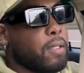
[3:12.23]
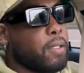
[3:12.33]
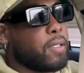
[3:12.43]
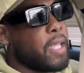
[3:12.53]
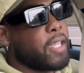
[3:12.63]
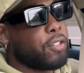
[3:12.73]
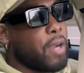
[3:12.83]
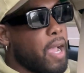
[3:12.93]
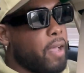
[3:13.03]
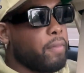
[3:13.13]
sex
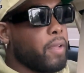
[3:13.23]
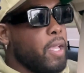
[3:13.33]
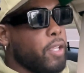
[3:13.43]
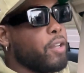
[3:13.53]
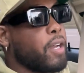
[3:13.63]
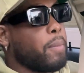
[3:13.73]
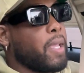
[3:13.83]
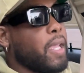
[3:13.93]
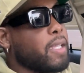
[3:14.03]
drive, you know what I mean?